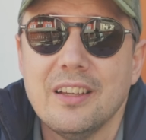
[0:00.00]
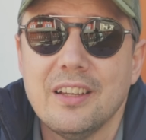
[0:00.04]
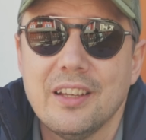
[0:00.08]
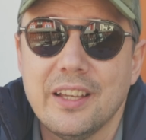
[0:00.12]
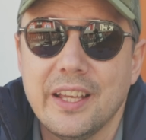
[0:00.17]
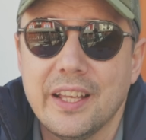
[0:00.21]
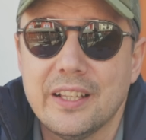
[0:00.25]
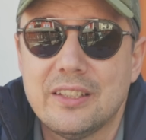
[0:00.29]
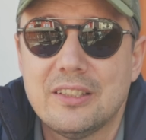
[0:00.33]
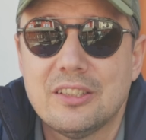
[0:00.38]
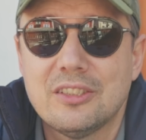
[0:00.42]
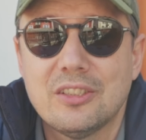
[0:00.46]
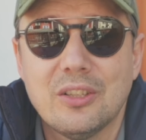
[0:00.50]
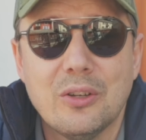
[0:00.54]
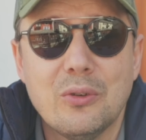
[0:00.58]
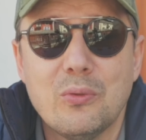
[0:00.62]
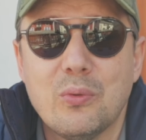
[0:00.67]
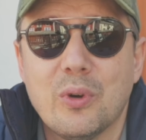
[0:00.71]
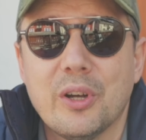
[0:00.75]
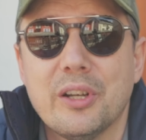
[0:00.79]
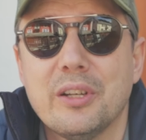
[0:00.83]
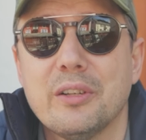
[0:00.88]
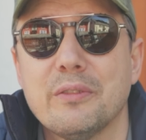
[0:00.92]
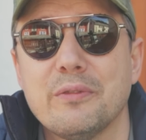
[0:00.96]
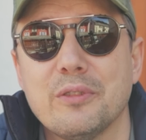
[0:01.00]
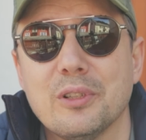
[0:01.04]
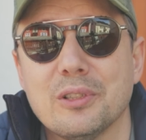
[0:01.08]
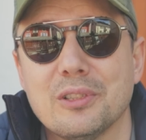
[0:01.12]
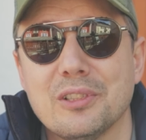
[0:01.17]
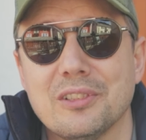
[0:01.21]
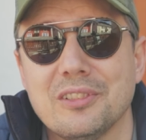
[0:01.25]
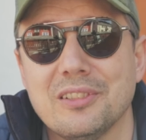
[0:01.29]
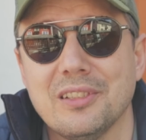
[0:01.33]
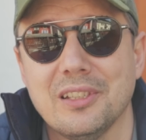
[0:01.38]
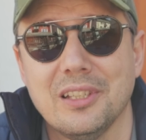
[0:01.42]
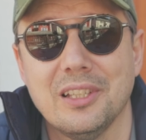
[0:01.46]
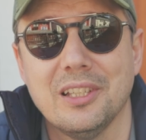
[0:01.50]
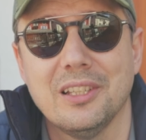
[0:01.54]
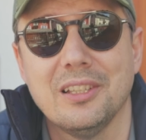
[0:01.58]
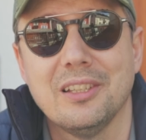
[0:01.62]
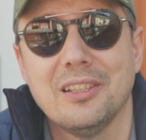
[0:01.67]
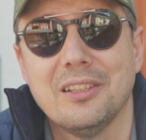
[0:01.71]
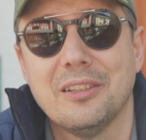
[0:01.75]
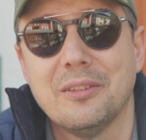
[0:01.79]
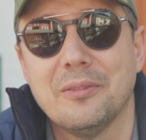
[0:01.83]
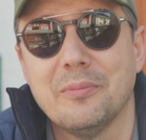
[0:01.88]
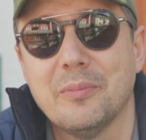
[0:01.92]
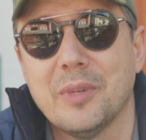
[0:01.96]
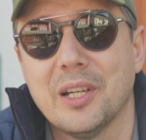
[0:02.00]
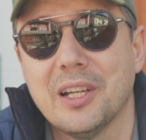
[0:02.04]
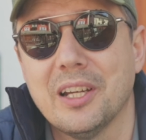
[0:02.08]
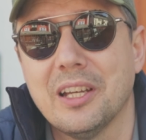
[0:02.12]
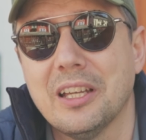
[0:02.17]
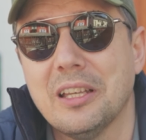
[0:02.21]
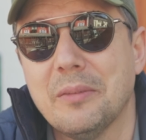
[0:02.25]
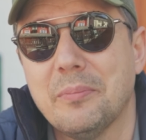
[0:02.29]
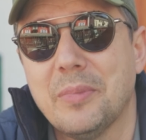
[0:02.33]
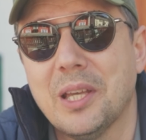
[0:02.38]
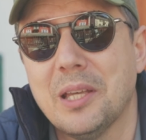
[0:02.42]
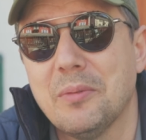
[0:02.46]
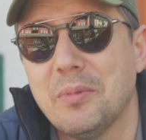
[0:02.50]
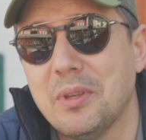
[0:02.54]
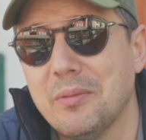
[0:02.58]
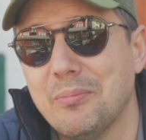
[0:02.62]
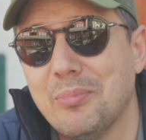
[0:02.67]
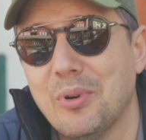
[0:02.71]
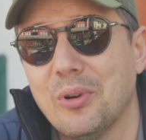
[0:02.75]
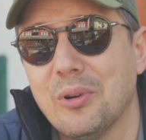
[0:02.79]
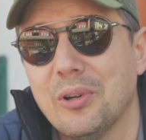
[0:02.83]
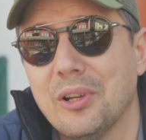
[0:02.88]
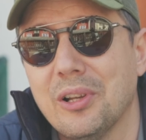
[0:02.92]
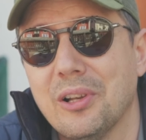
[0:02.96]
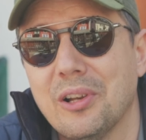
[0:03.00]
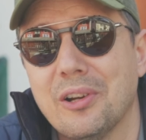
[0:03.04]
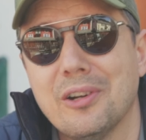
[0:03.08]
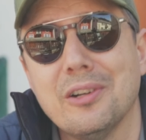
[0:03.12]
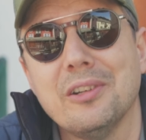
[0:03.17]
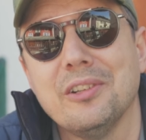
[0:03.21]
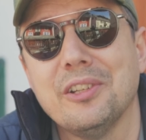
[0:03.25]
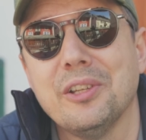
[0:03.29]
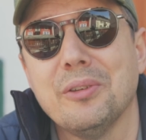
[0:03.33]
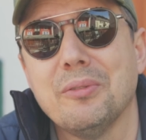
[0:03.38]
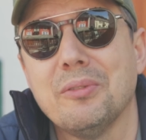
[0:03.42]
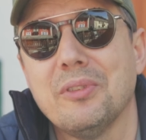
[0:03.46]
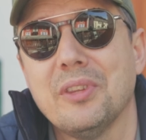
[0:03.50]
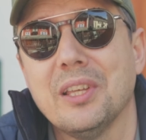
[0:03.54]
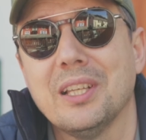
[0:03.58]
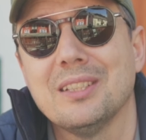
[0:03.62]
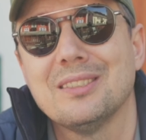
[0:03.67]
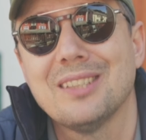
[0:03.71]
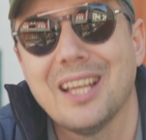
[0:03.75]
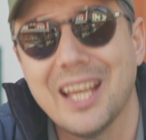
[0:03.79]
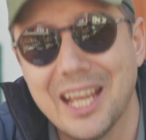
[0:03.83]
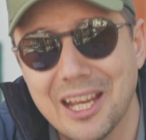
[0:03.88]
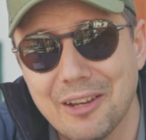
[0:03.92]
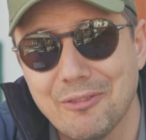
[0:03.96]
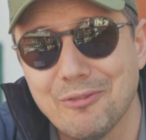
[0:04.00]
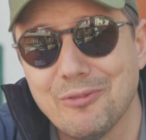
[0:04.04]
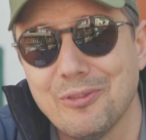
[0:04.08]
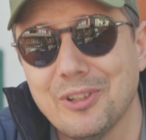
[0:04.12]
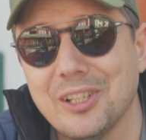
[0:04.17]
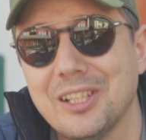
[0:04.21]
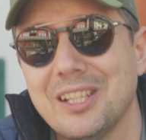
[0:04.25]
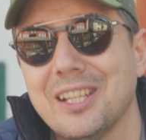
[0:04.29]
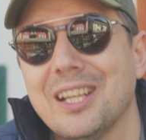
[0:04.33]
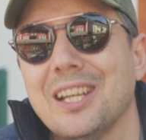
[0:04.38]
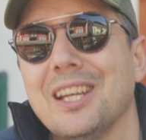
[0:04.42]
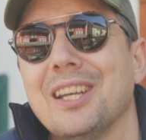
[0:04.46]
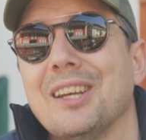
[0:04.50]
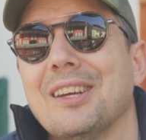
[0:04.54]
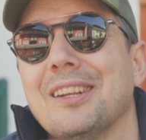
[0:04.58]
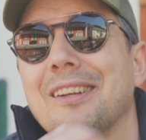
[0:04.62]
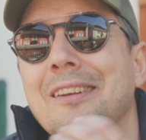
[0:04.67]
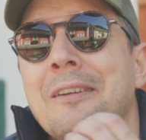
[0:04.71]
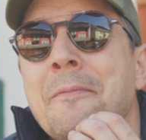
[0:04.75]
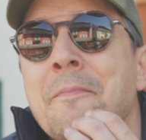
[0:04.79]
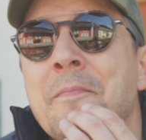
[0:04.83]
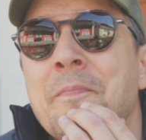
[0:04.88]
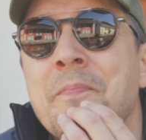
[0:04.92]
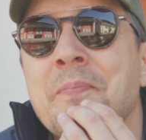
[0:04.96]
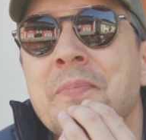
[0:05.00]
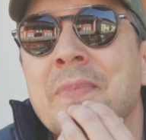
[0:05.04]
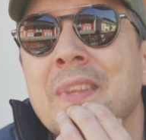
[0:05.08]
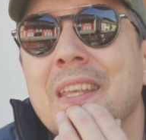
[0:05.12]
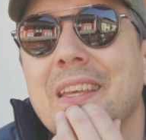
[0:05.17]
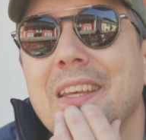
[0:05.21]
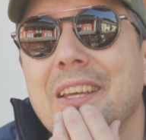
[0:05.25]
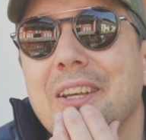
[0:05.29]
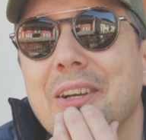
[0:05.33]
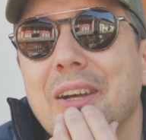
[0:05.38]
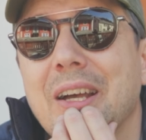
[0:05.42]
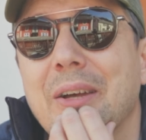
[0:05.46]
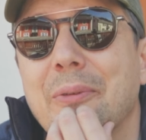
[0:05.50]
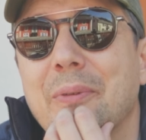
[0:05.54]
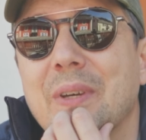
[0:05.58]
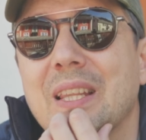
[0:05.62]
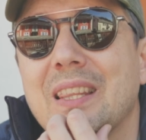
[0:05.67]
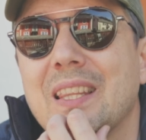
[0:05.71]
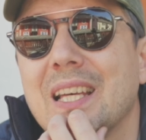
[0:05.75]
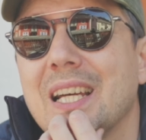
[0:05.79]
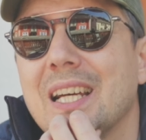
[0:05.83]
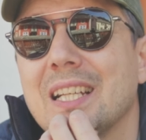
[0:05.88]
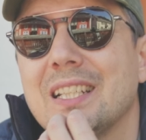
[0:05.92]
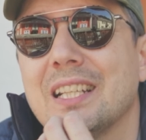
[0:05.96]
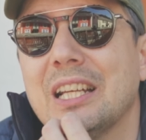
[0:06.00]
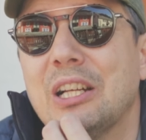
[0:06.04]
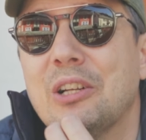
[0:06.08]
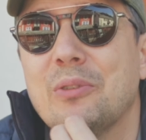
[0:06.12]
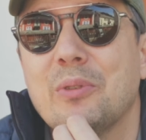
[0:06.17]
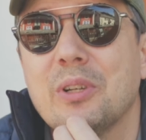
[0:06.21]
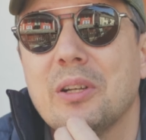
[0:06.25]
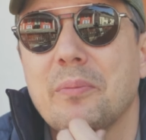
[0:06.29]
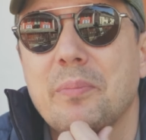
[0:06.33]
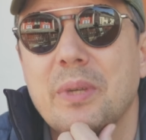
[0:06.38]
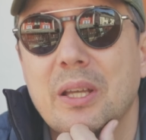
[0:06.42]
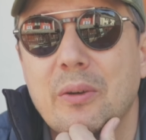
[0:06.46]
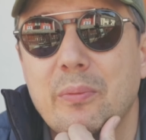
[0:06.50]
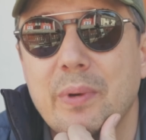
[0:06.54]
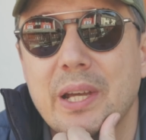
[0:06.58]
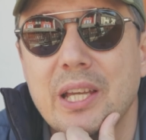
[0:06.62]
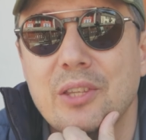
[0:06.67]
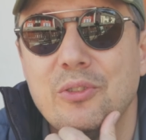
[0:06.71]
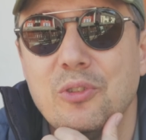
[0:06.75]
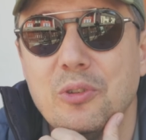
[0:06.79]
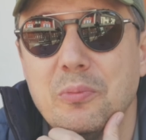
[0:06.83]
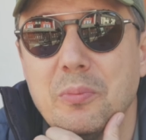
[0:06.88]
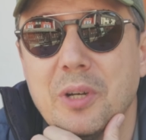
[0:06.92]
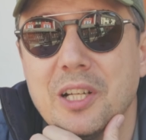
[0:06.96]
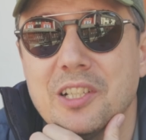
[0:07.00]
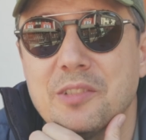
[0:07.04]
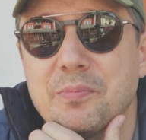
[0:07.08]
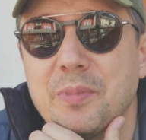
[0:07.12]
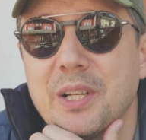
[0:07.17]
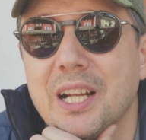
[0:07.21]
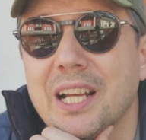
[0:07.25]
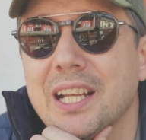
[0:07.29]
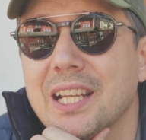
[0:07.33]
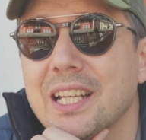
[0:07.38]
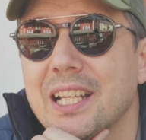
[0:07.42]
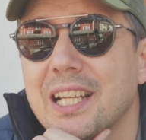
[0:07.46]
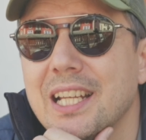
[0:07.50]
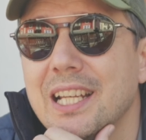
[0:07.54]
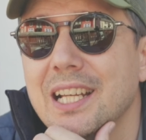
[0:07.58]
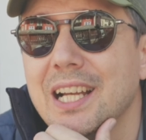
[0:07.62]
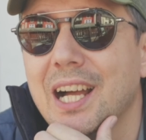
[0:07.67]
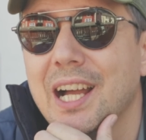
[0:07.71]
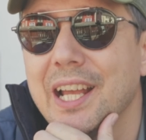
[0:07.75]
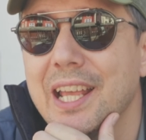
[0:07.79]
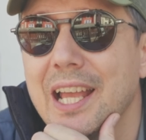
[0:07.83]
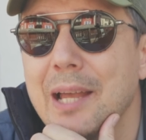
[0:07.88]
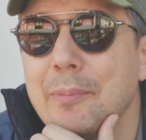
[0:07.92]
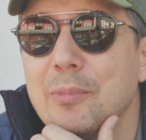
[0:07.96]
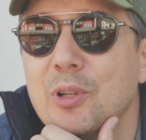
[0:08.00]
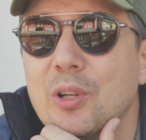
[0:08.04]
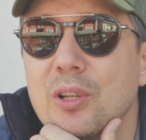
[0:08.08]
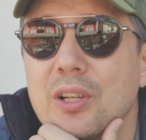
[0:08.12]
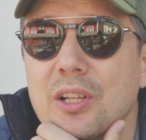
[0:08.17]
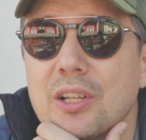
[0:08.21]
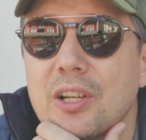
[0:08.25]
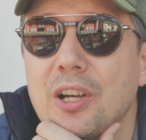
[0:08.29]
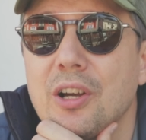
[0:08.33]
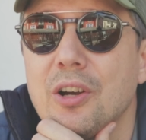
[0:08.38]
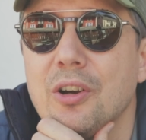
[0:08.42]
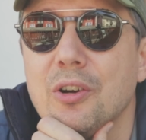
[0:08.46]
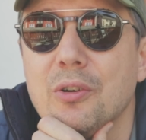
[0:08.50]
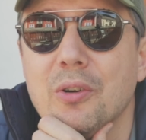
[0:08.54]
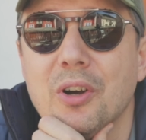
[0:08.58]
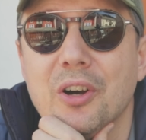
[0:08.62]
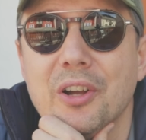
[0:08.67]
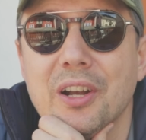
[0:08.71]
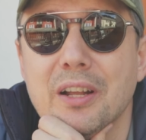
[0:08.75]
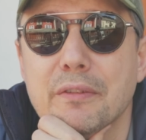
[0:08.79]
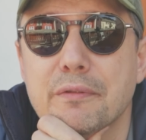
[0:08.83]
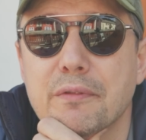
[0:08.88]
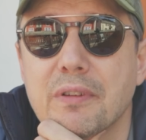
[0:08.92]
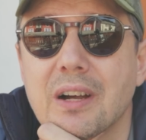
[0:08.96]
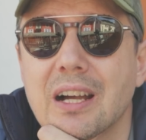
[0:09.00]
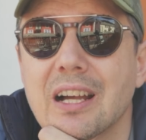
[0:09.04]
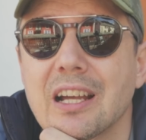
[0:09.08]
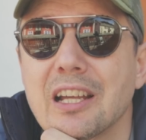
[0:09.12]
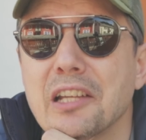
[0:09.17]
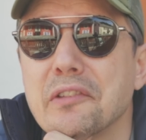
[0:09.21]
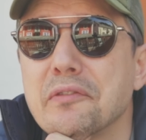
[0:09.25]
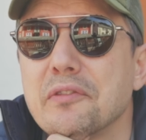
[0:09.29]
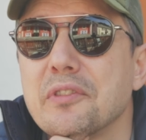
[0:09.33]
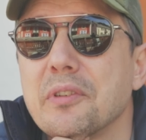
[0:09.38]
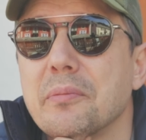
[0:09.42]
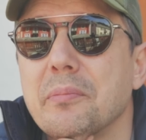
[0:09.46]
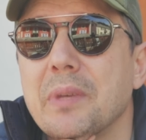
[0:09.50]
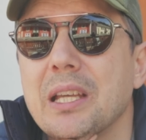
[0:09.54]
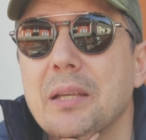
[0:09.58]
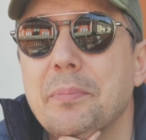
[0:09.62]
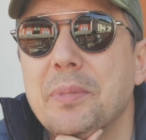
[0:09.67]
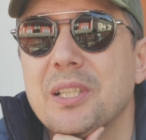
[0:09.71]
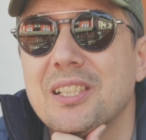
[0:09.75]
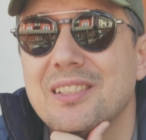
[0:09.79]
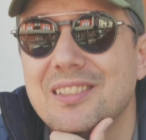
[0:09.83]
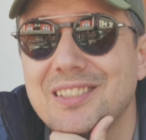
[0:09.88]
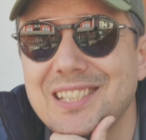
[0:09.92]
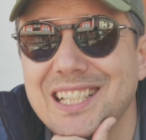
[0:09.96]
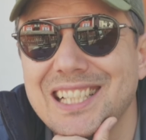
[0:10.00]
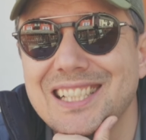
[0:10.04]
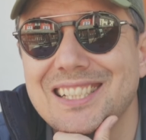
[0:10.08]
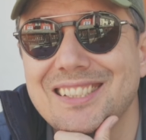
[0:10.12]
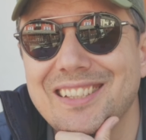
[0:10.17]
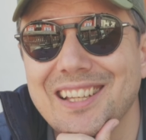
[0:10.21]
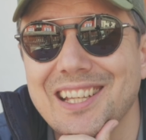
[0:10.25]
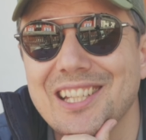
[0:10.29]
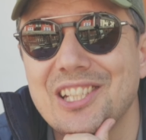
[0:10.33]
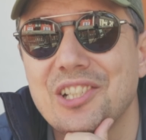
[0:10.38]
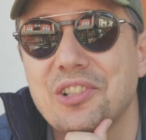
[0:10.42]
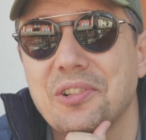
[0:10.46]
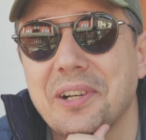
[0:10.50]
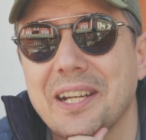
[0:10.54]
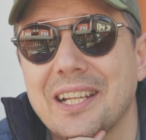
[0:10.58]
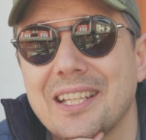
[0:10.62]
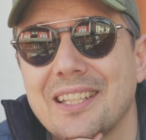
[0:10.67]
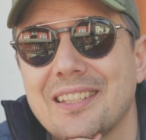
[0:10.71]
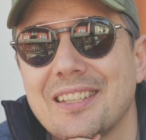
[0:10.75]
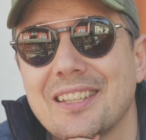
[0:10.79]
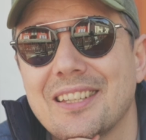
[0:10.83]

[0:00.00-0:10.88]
It's so wonderful to see my baby boy learn new things every day, and with that, I don't want to be away too much, but I am going to go on a 5, maybe 6-day trek